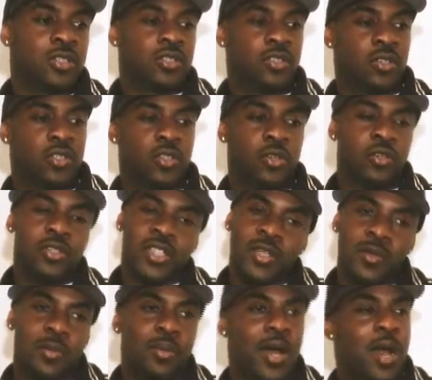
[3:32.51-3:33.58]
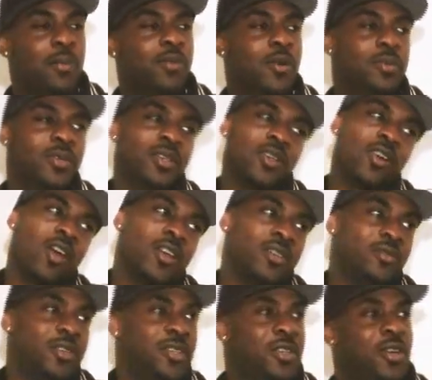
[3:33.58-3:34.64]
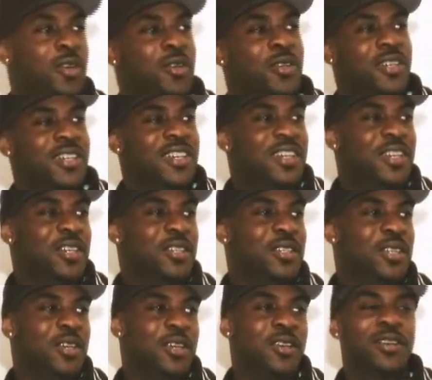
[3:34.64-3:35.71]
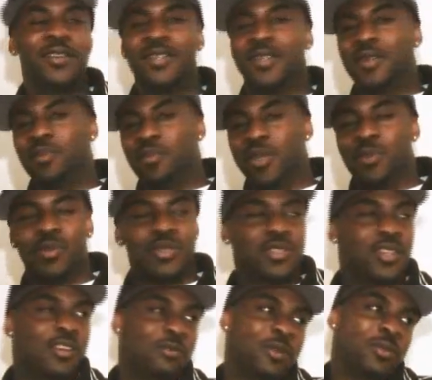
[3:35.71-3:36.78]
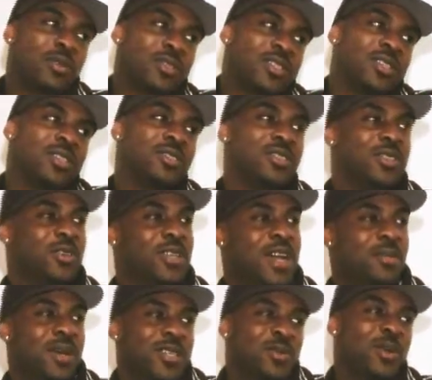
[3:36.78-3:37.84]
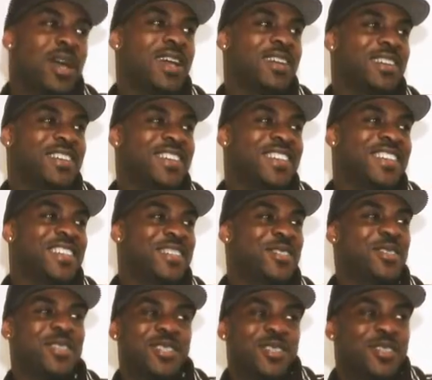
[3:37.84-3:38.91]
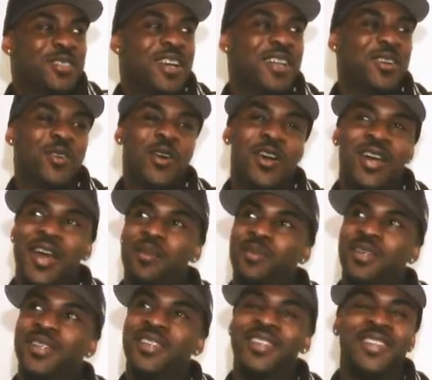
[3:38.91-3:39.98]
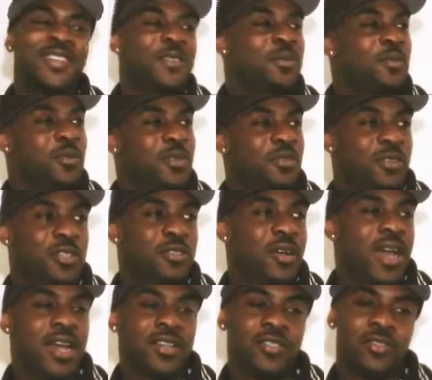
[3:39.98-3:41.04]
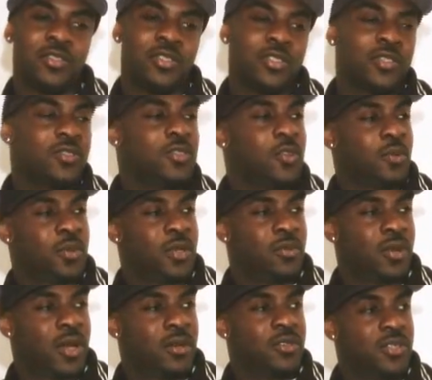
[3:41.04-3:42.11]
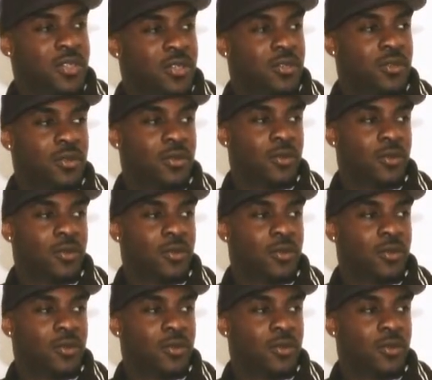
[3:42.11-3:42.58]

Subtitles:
So, you know, you'll see me pop up in a Cardi video here and there. People still, you know, like my swagger. So they still try to call at me for tracks or just, you know, be around still.